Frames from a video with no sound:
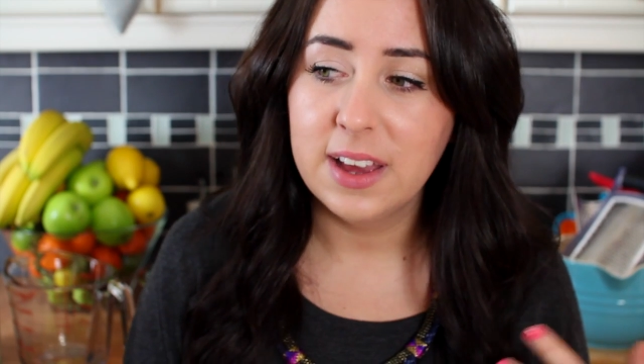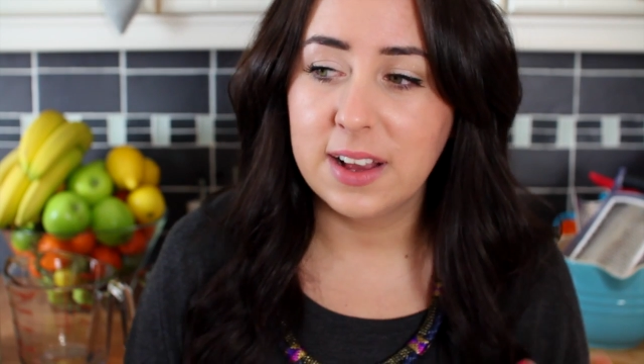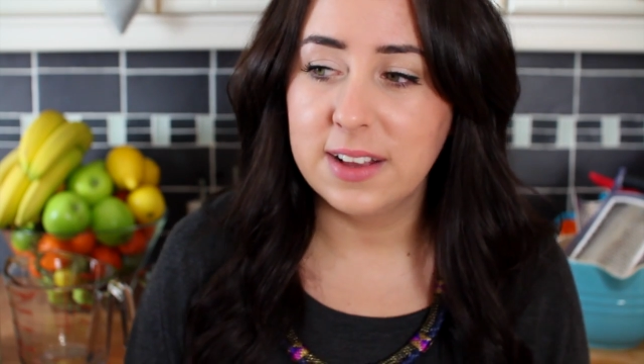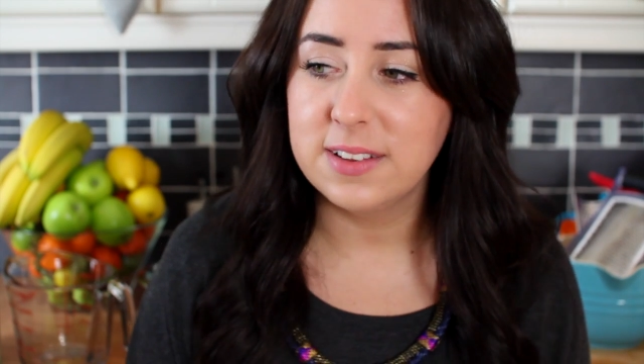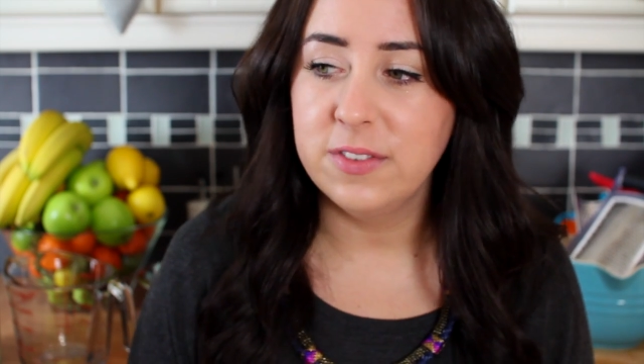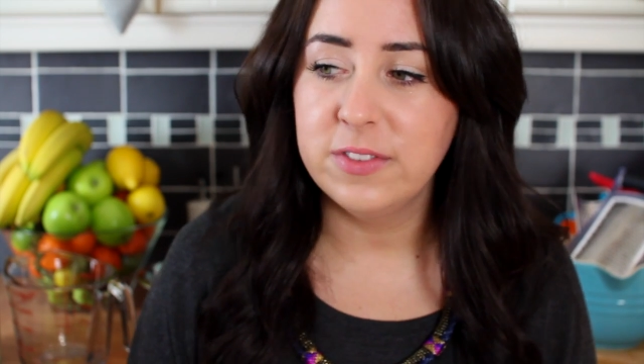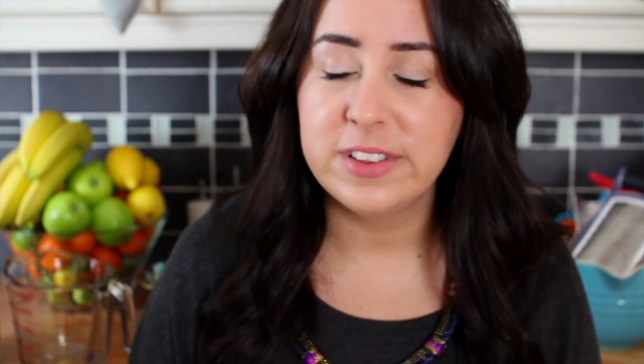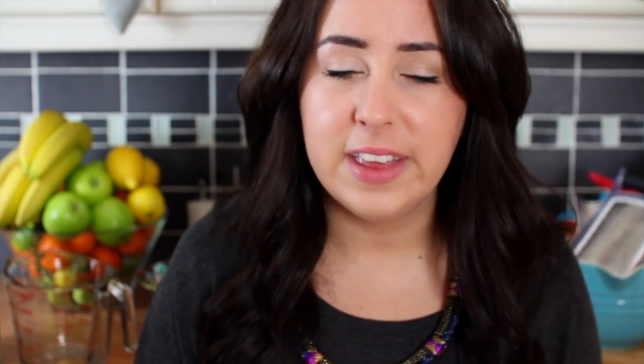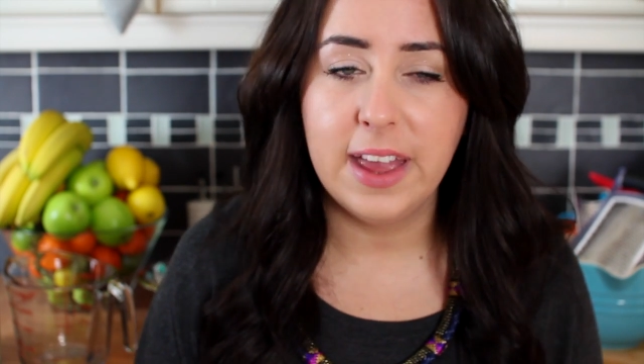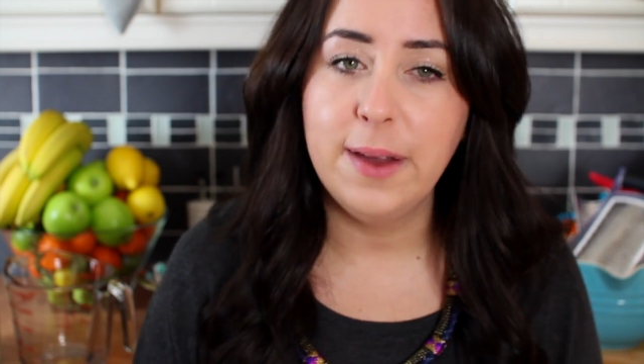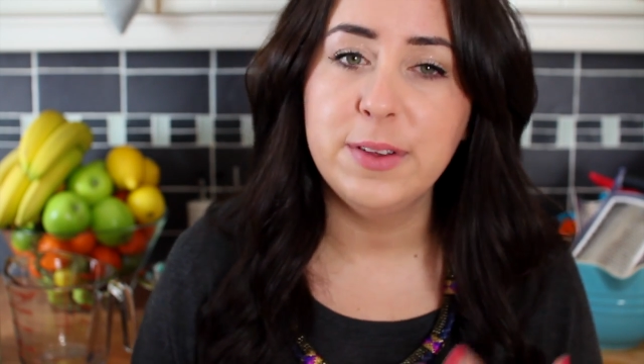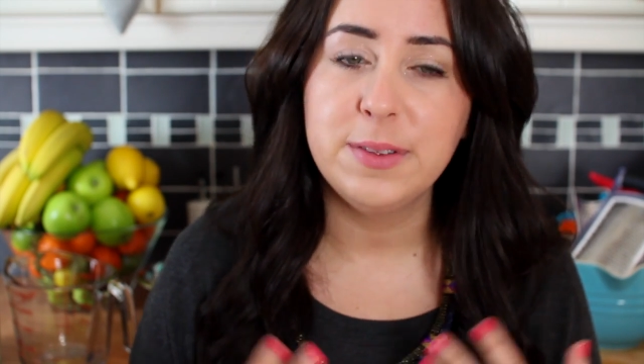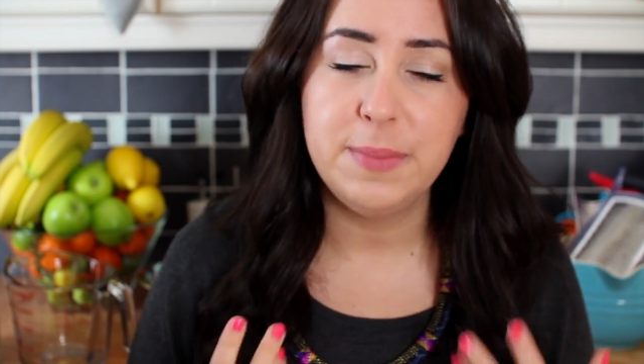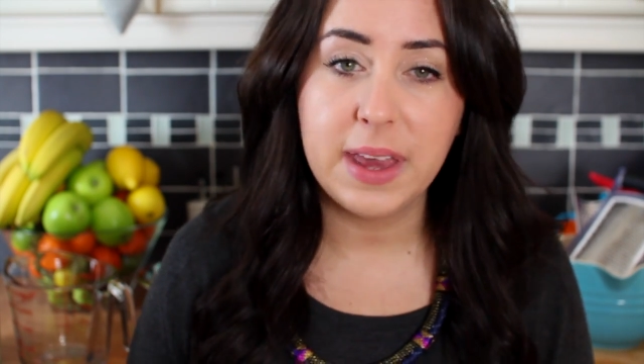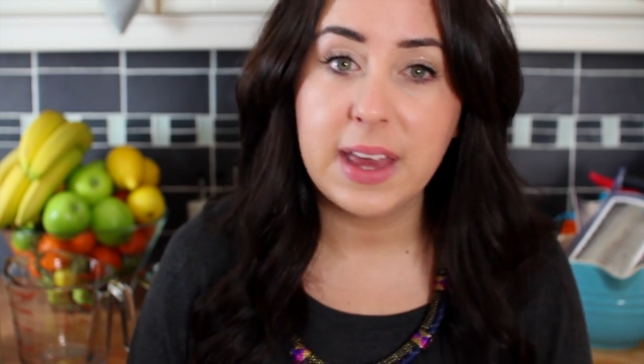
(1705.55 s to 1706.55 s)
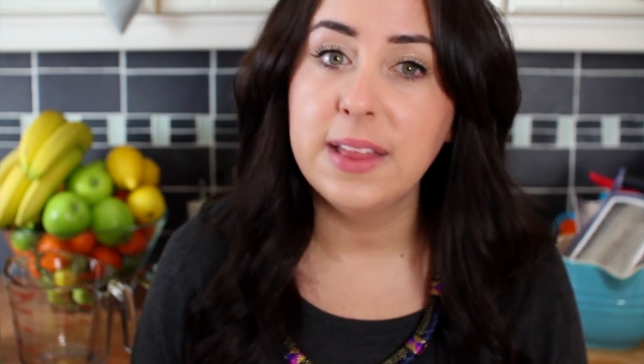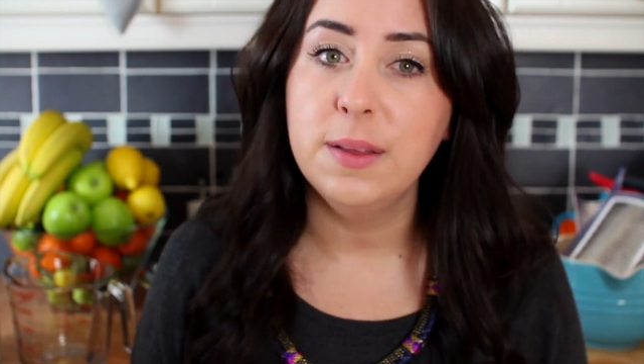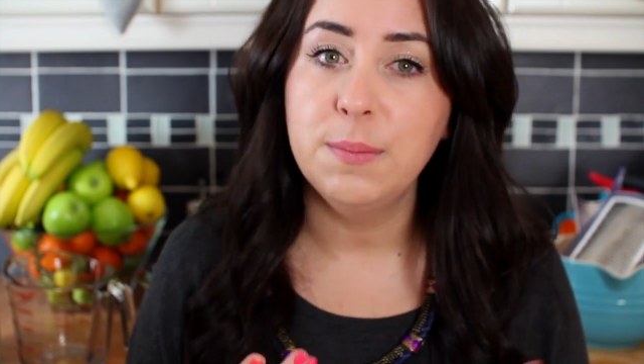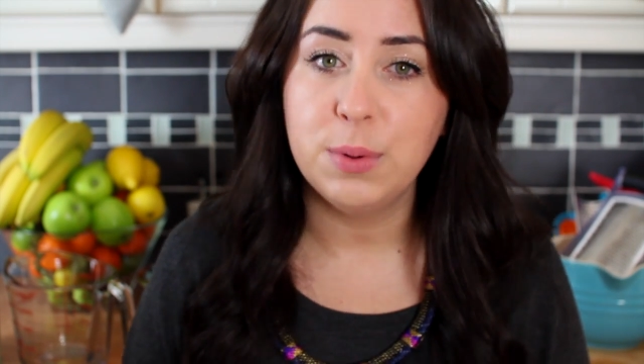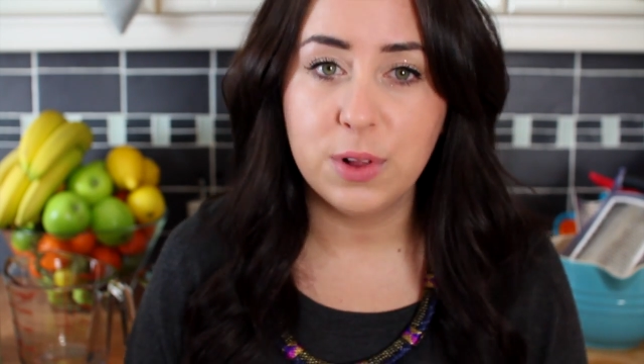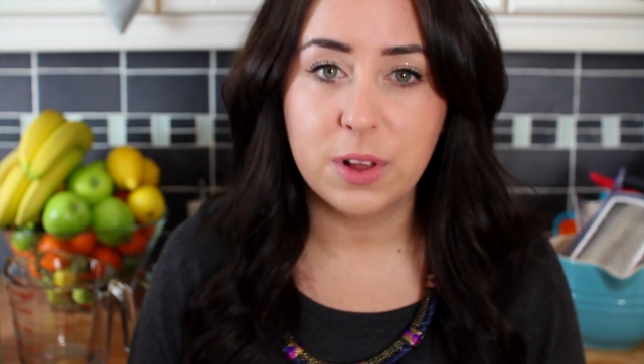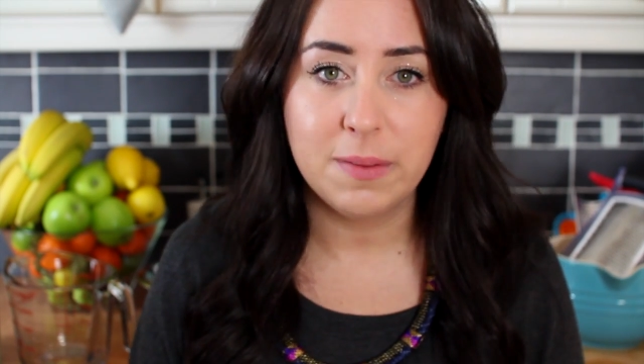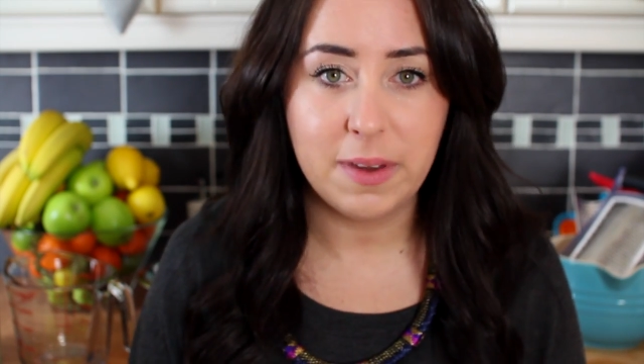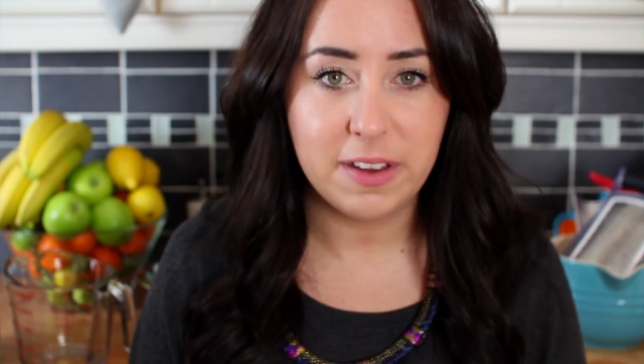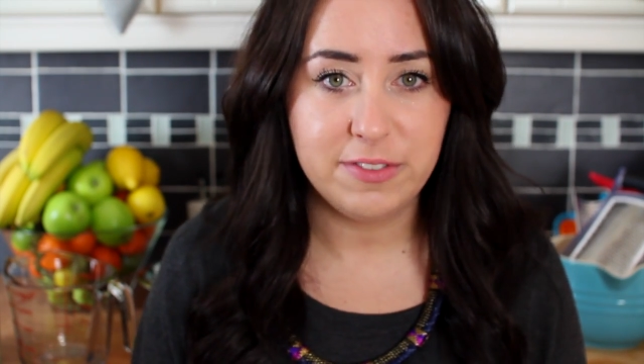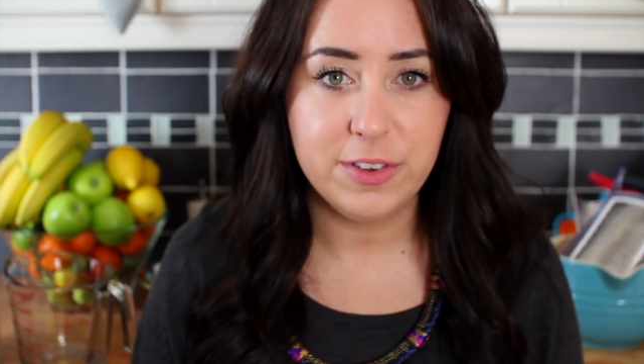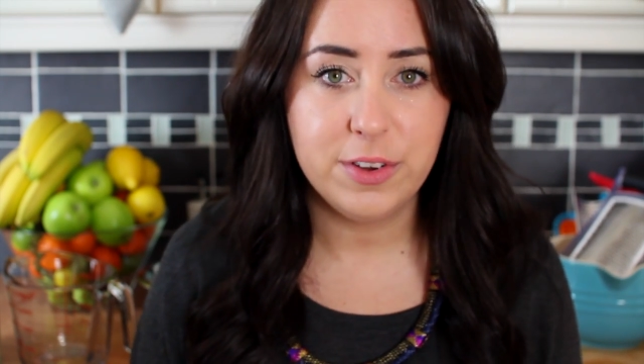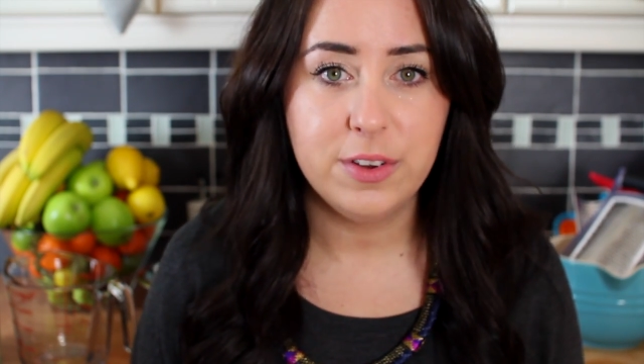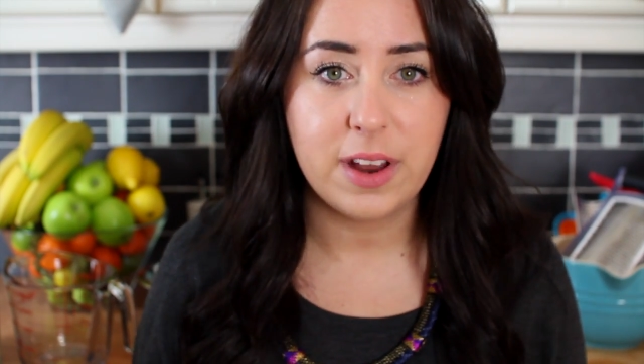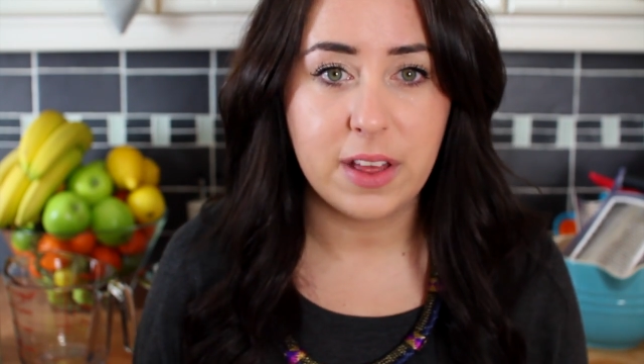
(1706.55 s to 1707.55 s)
because obviously I was making the bulk of my
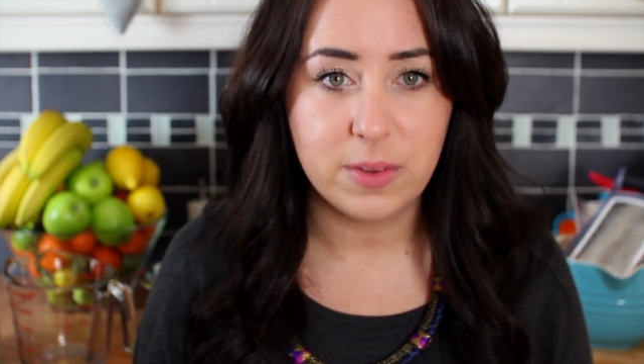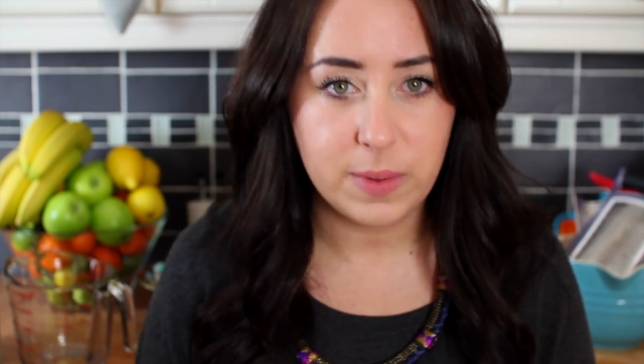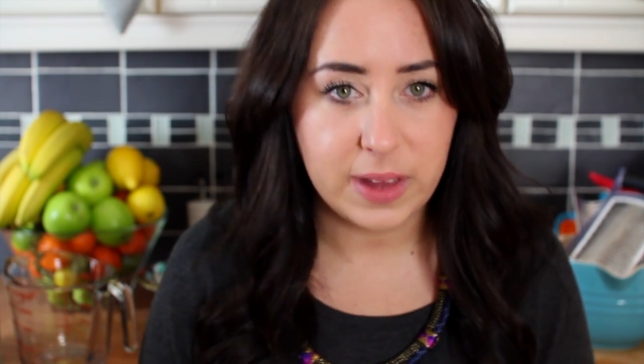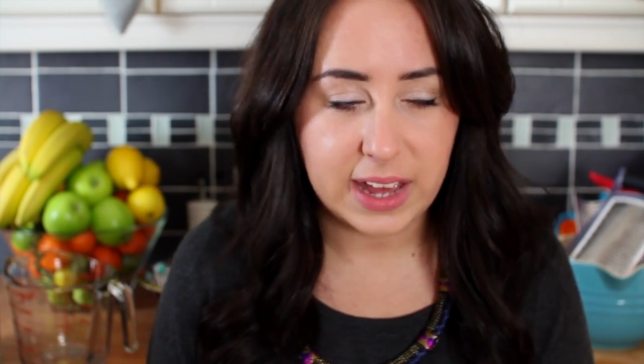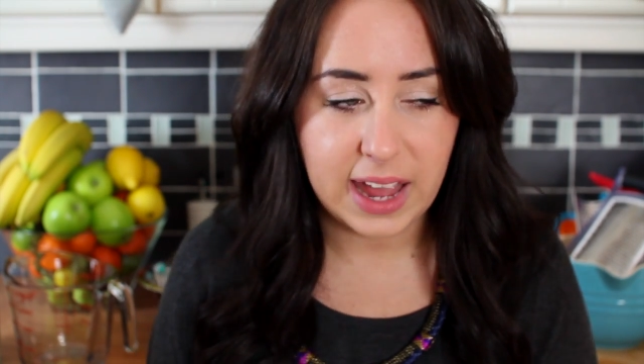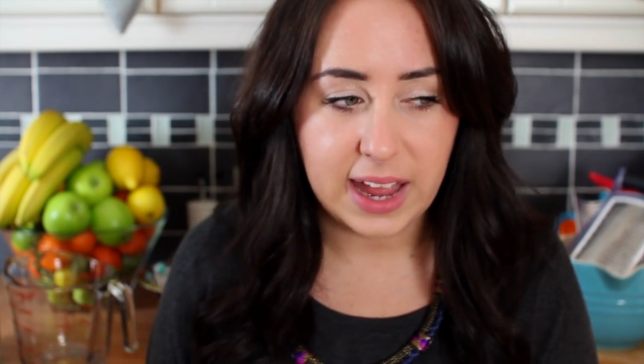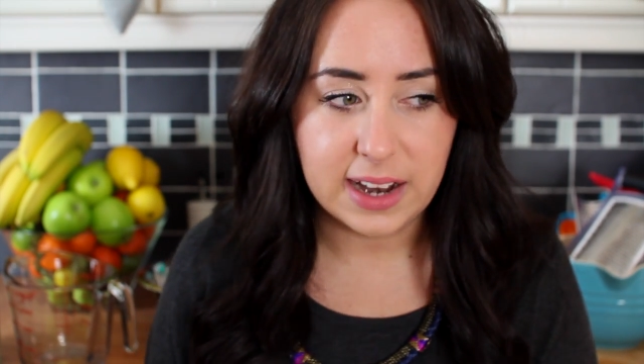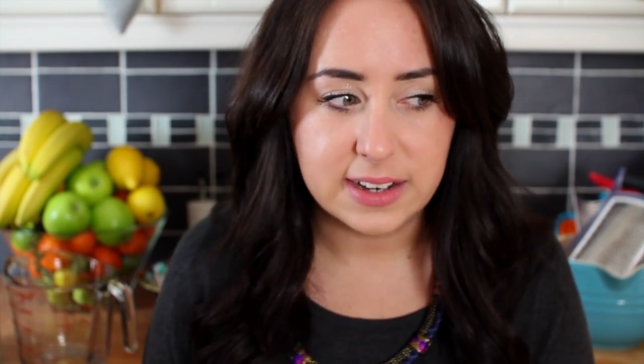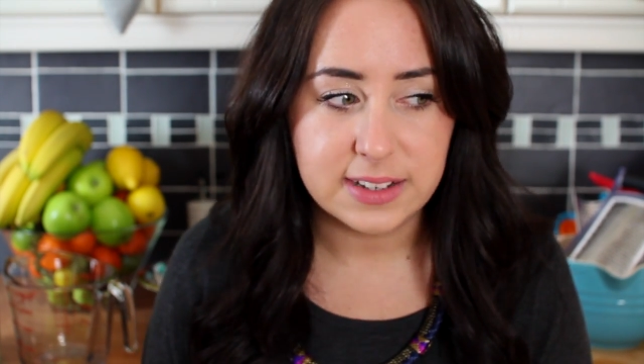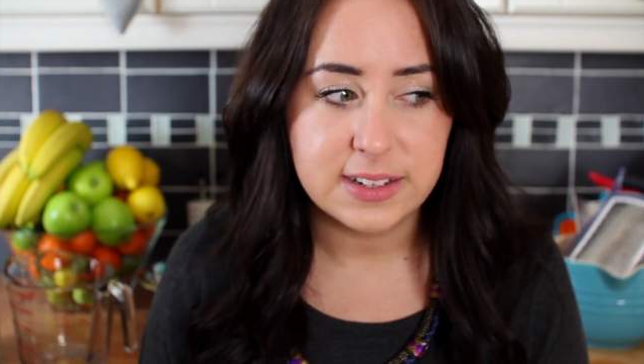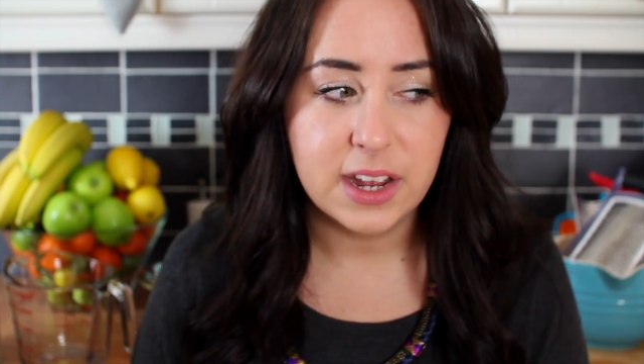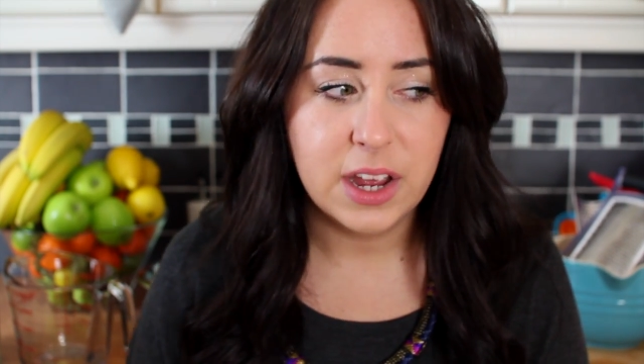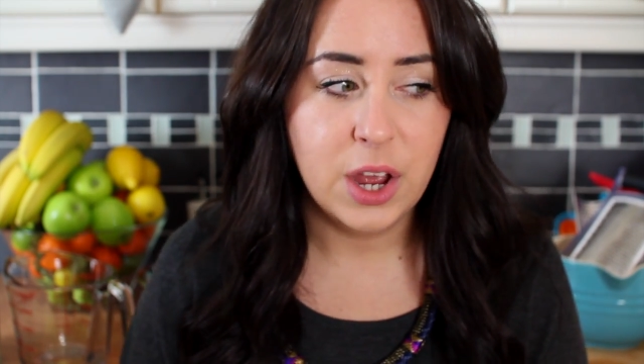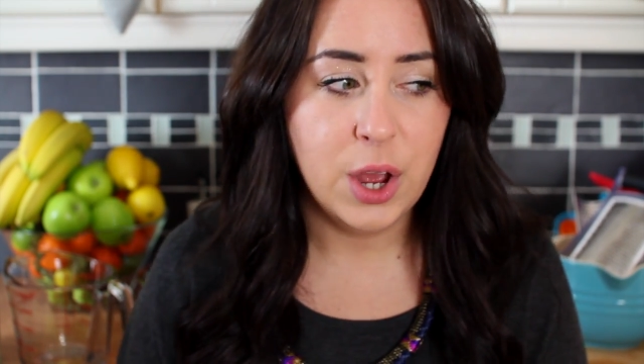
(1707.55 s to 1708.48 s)
food at the weekend.